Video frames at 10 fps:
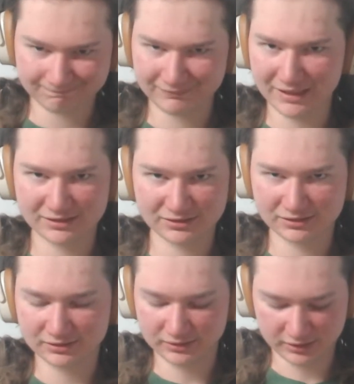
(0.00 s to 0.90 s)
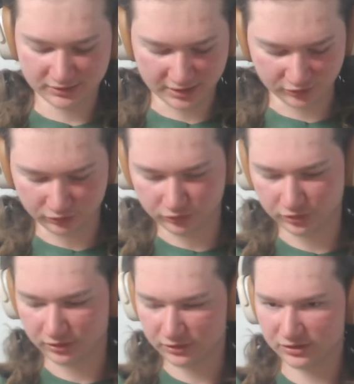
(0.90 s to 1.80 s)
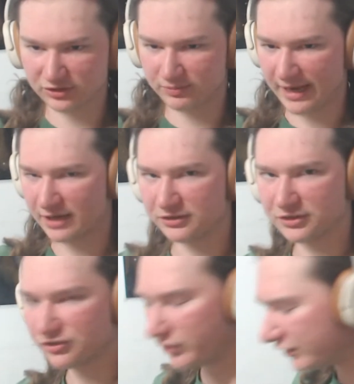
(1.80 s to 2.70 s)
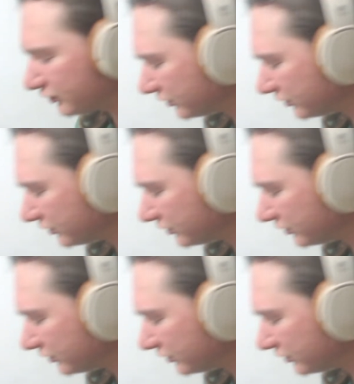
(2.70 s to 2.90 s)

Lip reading: It's not doing too good. This thing's battery situation